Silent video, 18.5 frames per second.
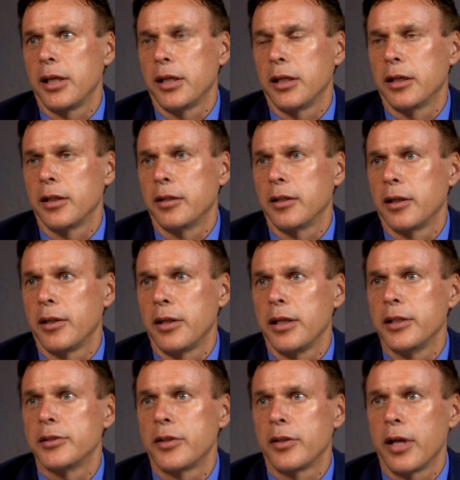in
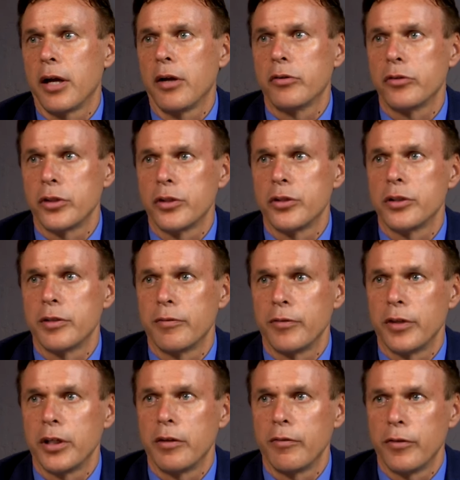these thousands
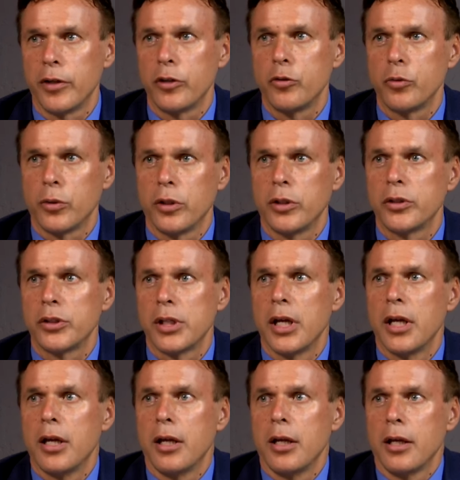of individuals
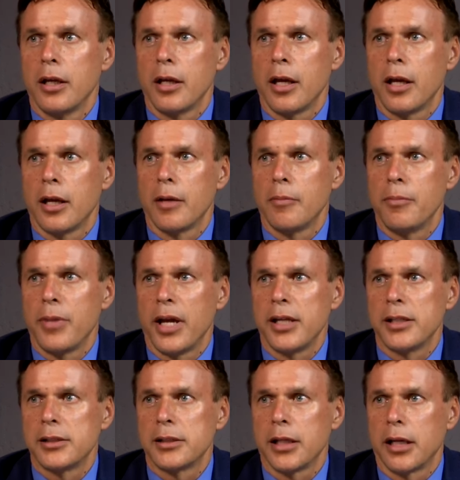
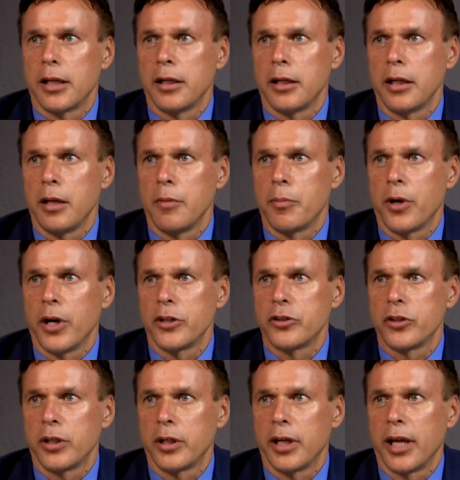based on a
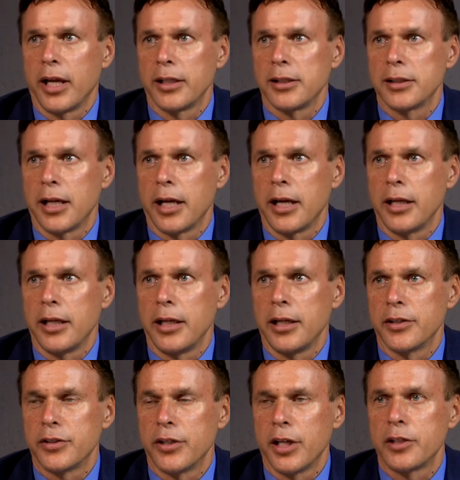depression and
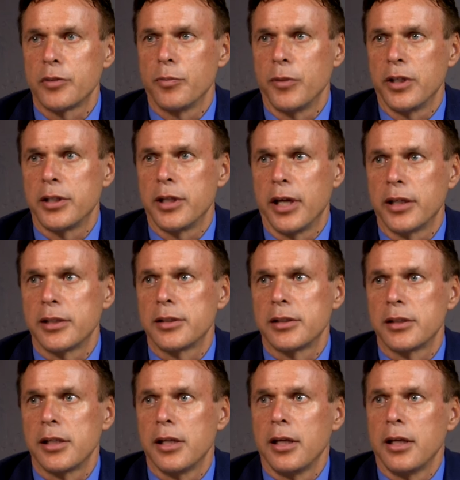anxiety assessment
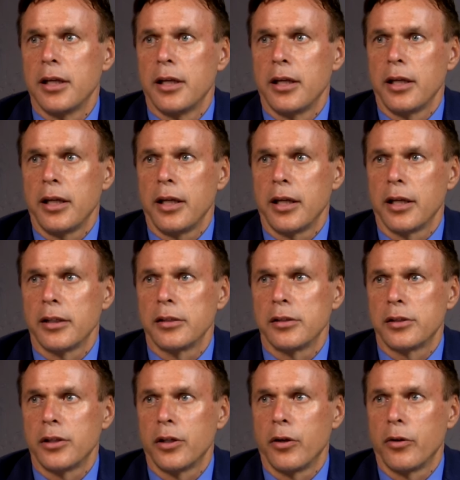test.
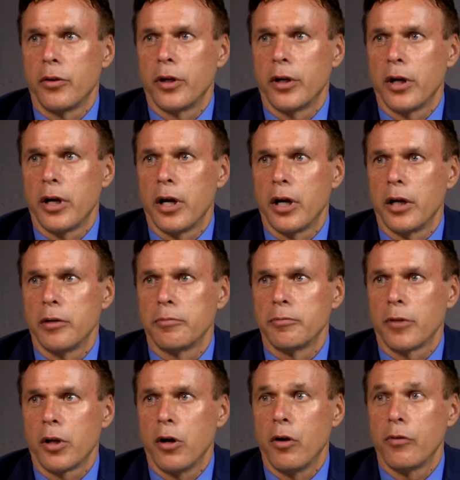And so there
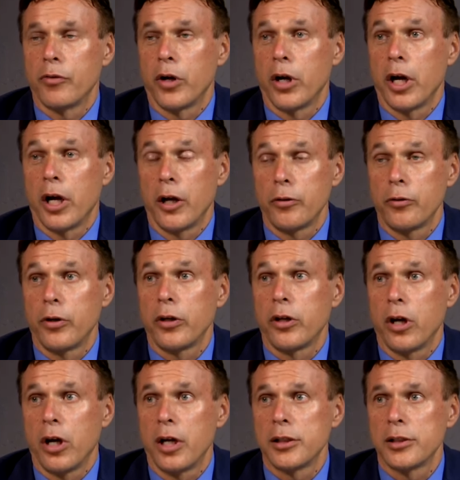are over
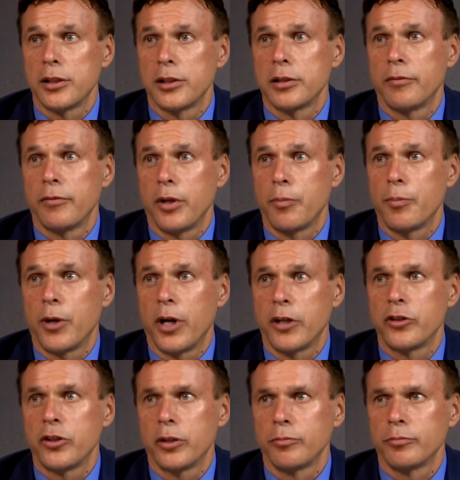100 causes of
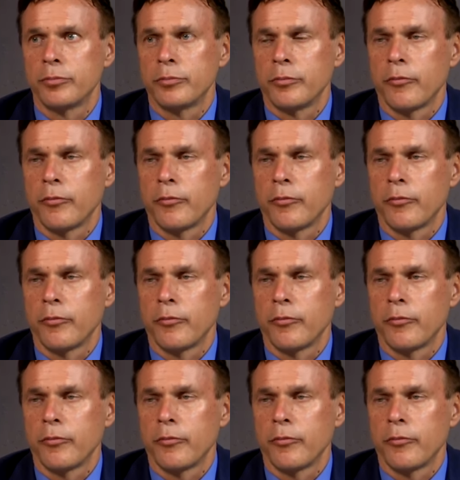depression,